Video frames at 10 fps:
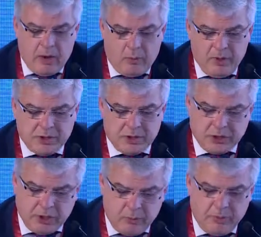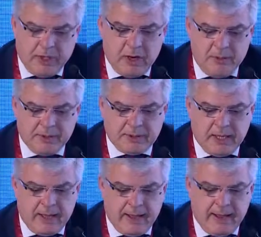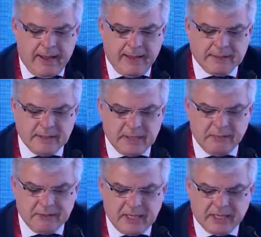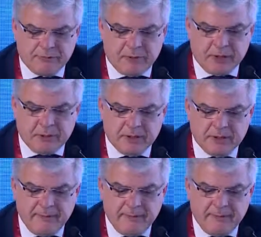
which we know it's a little bit less frequent,